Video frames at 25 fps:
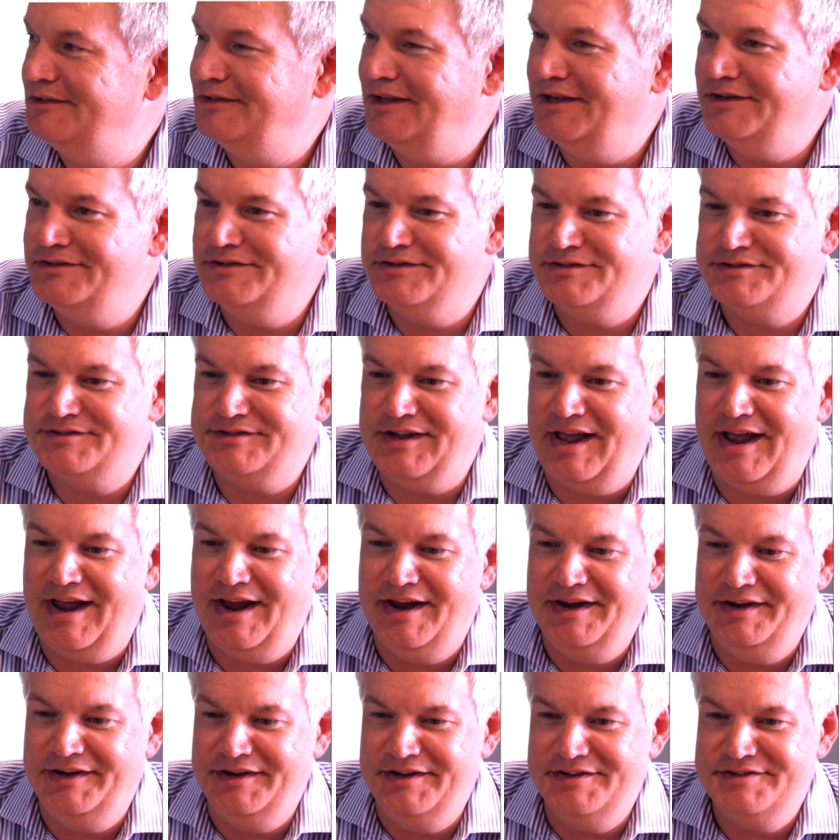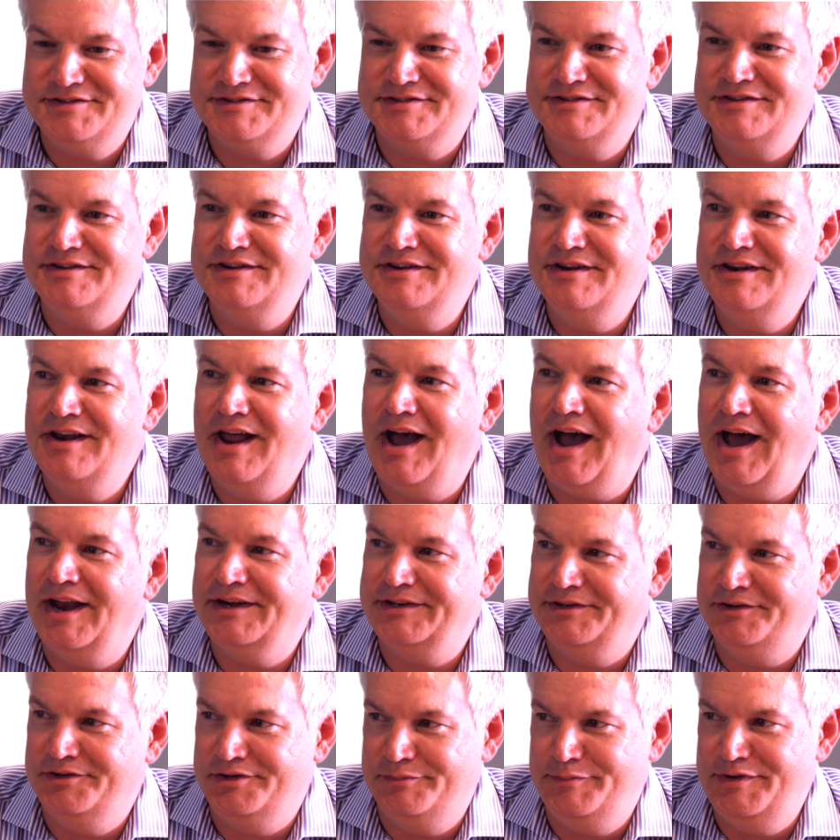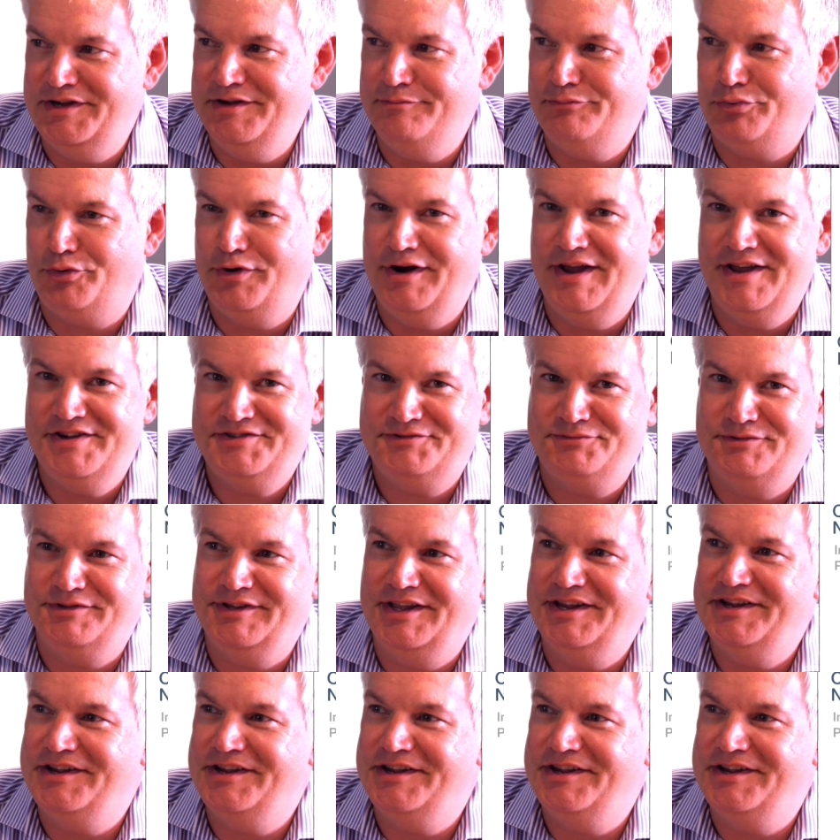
they just signed is not going to be impressed when they